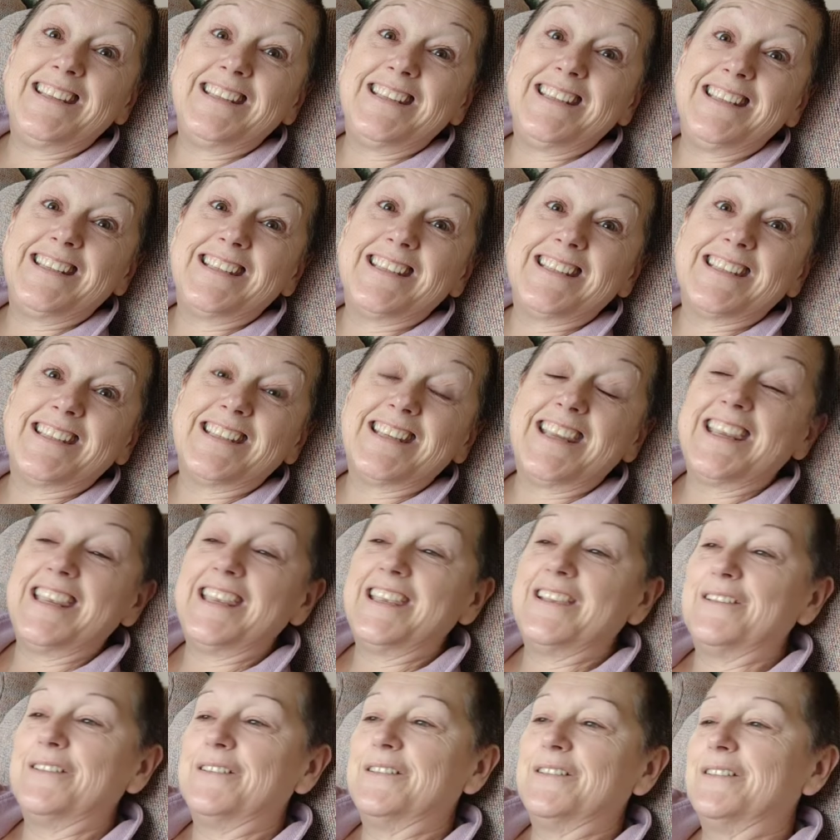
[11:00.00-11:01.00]
easy to
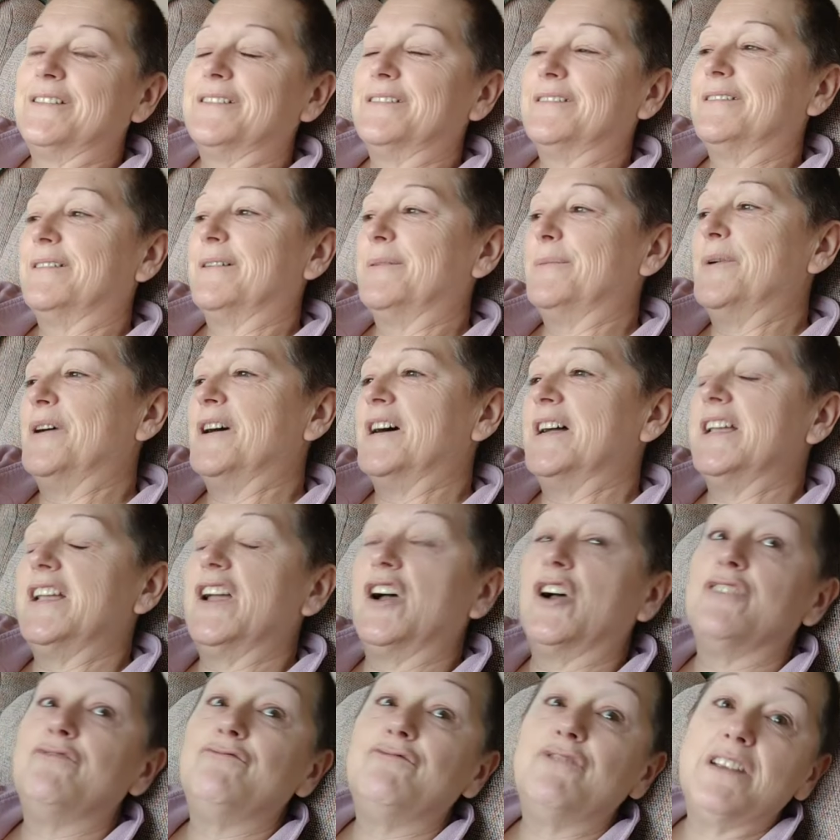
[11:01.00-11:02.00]
see why
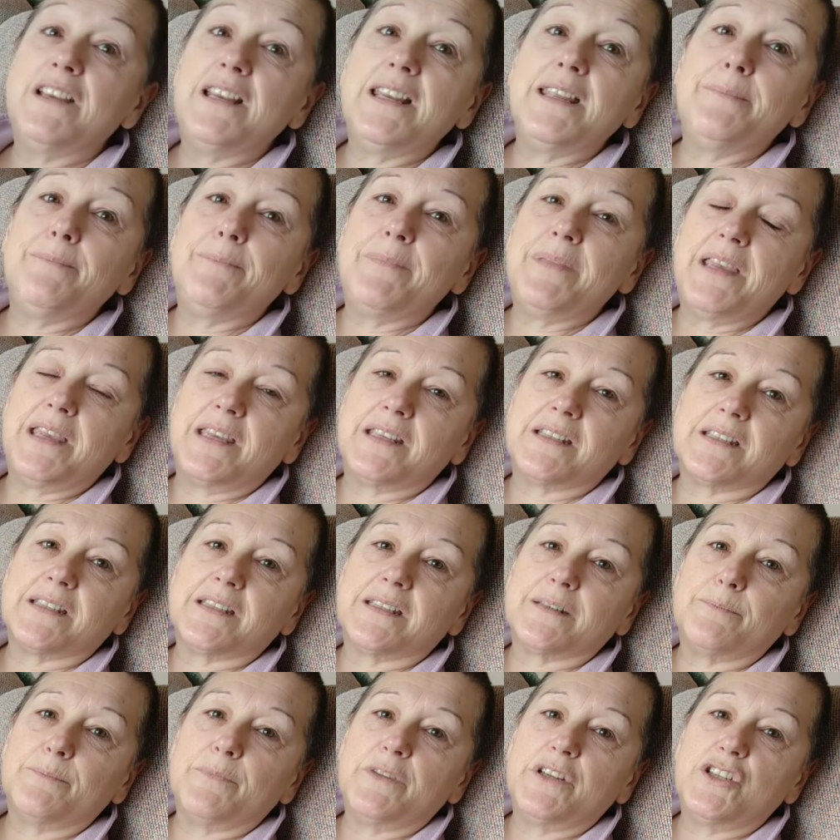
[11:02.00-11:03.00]
I really
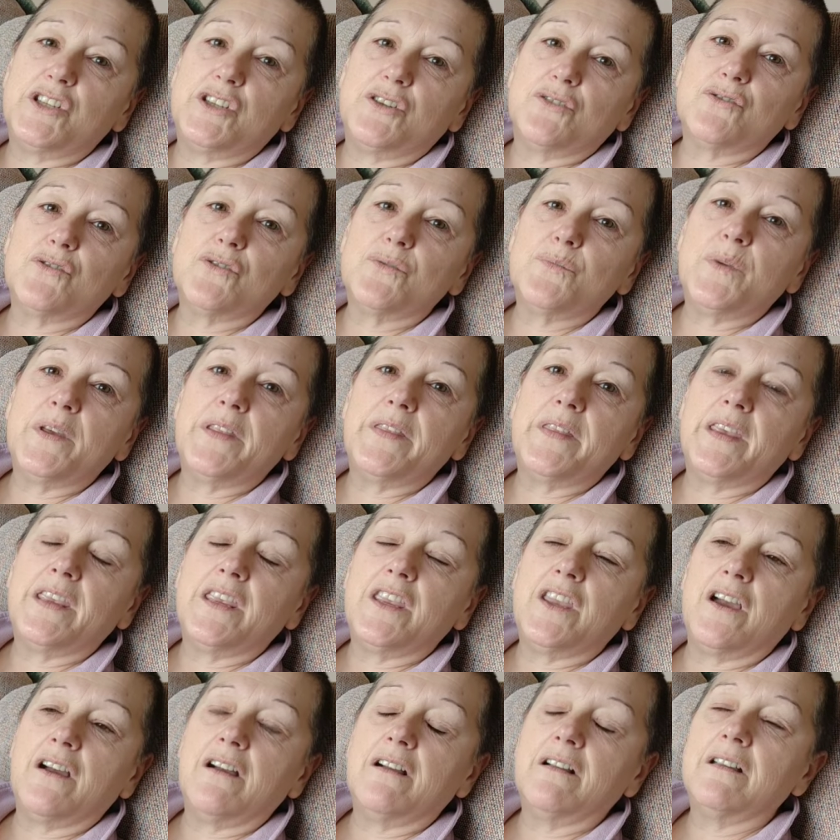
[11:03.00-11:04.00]
miss my children when they're
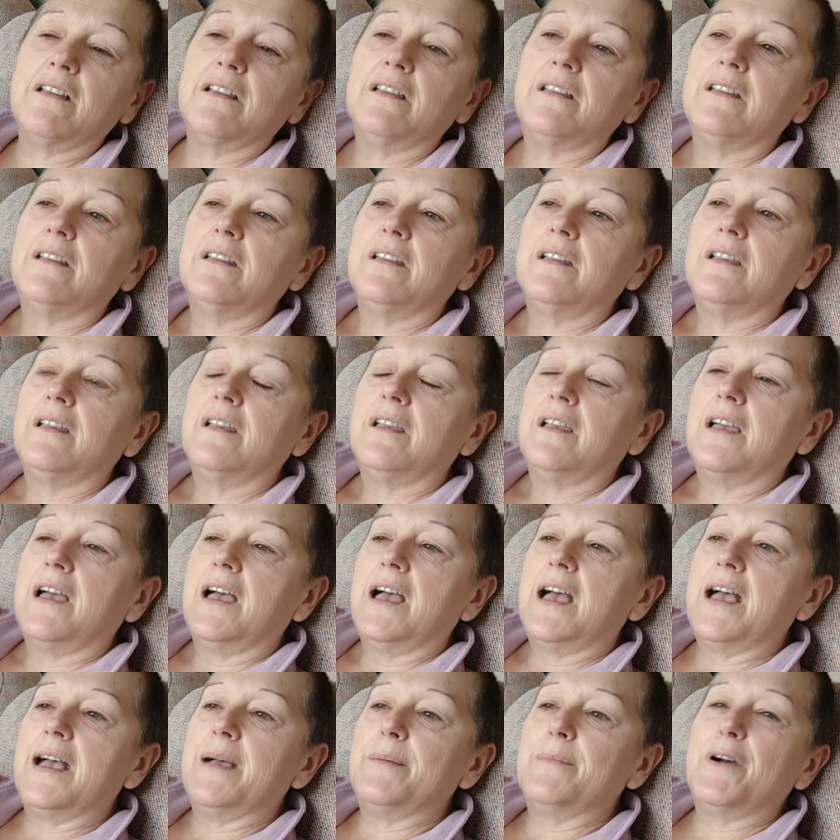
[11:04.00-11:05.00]
young.
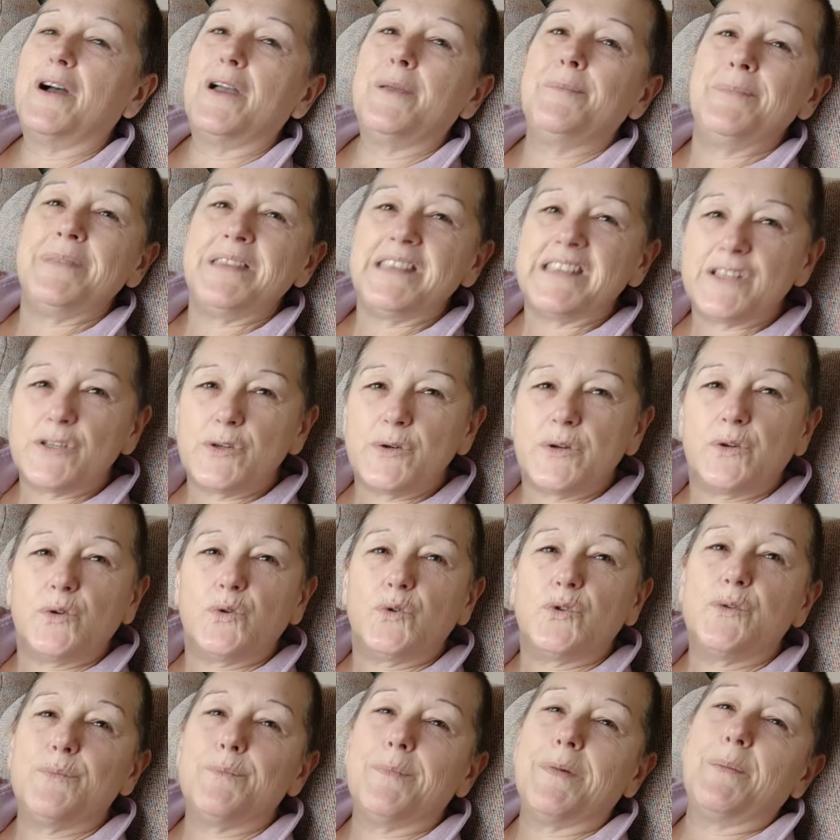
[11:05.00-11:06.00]
I miss doing
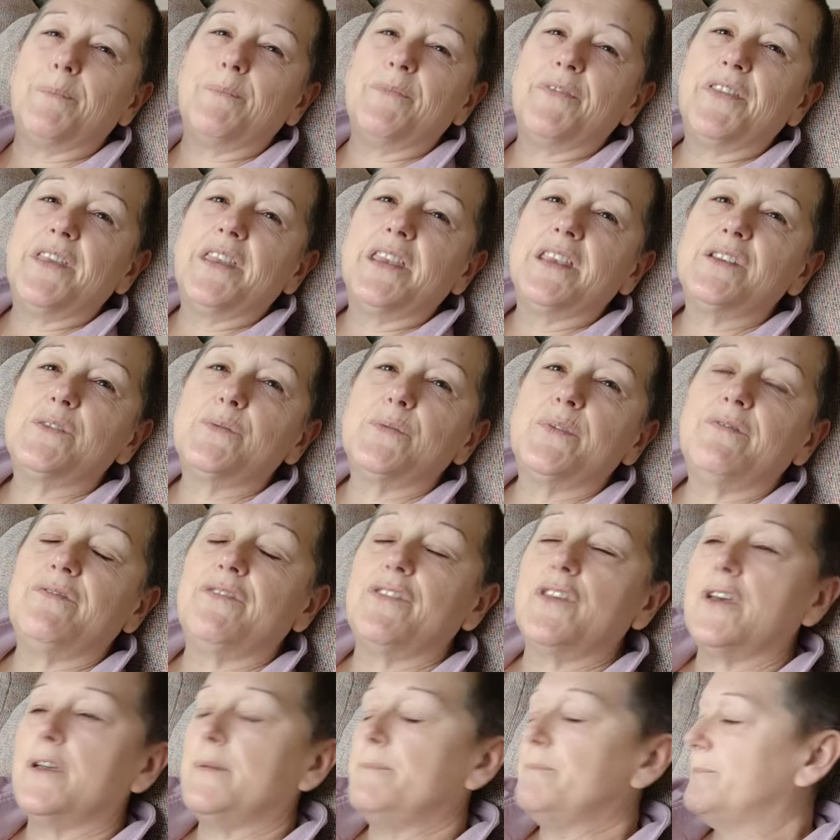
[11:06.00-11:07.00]
all the mum things
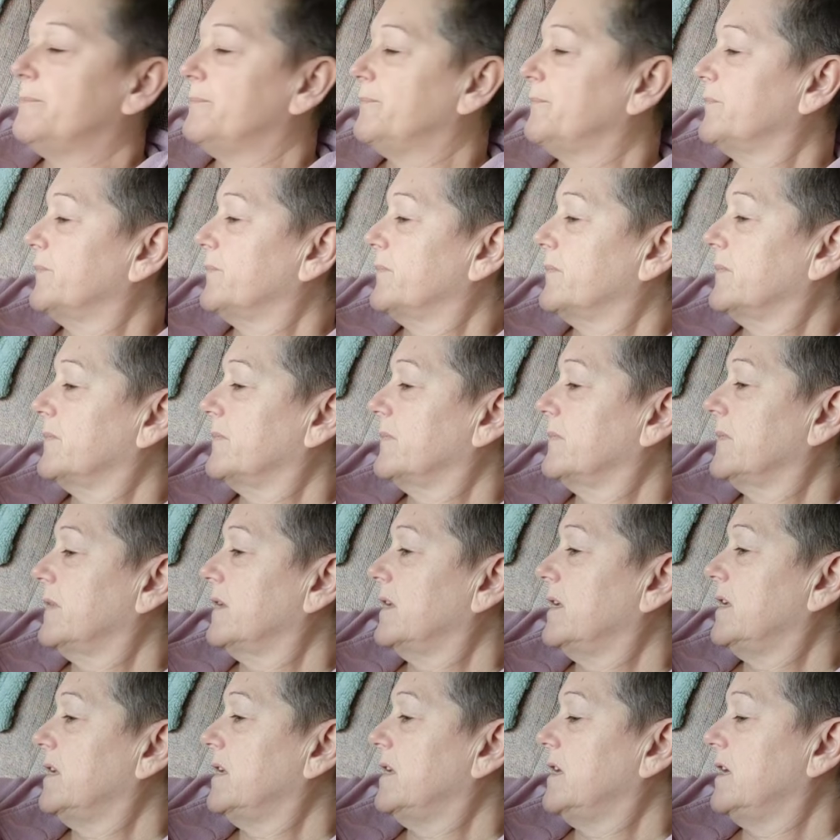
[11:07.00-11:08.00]
with them.
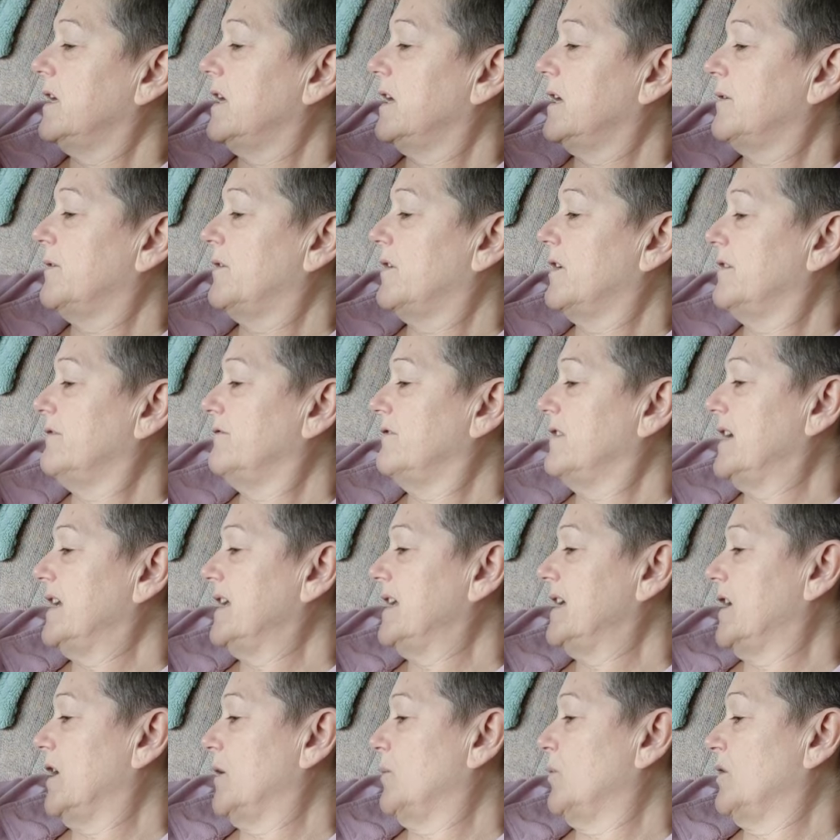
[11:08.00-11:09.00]
You know, I
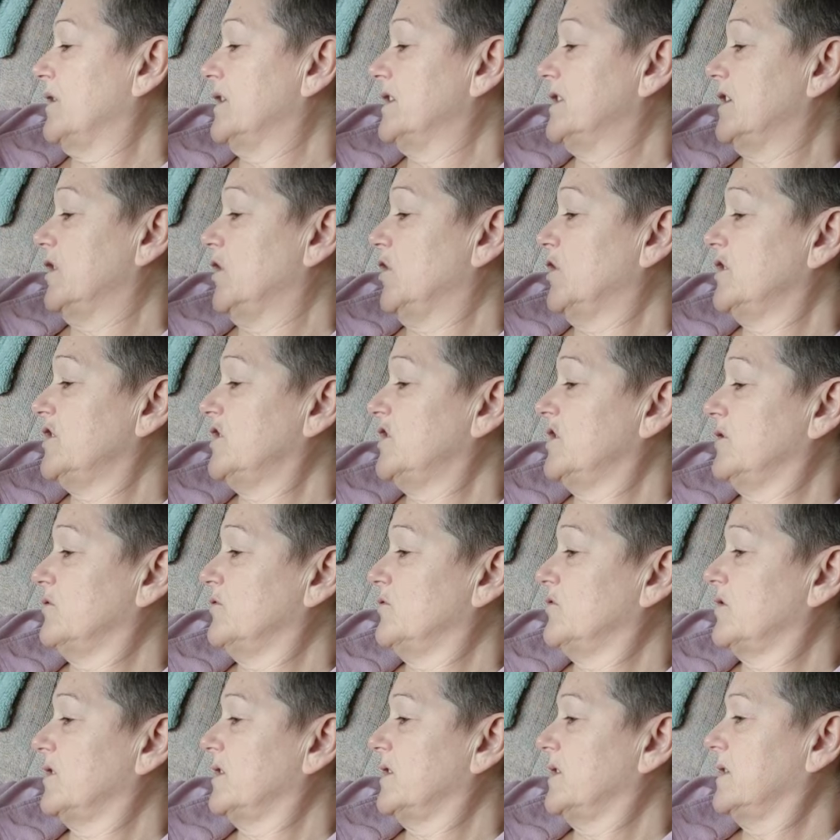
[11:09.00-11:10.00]
wanted a lot of
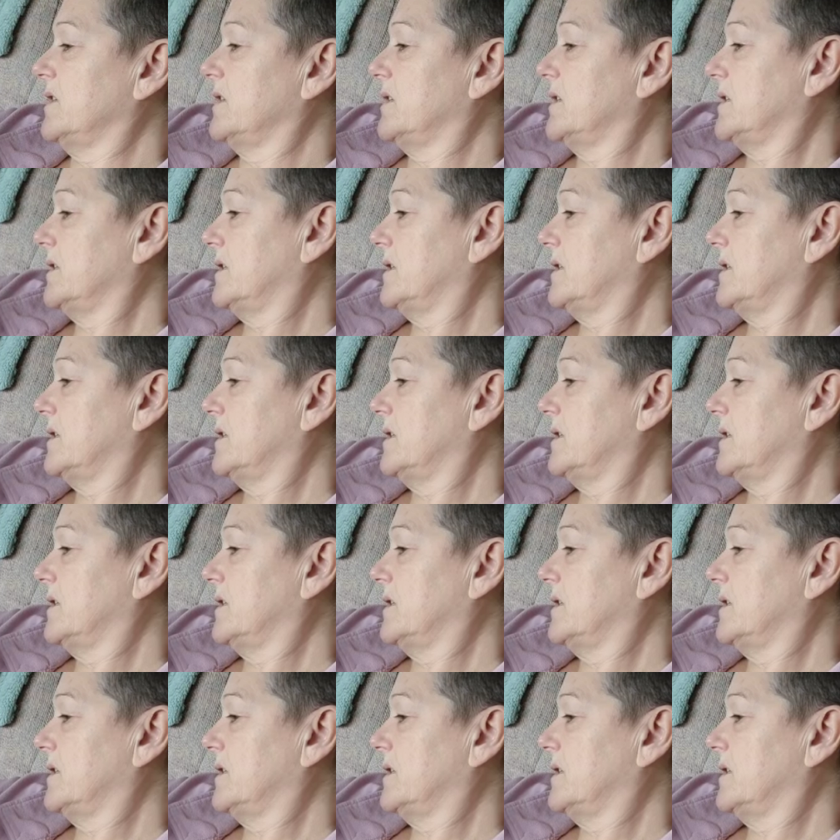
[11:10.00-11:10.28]
children.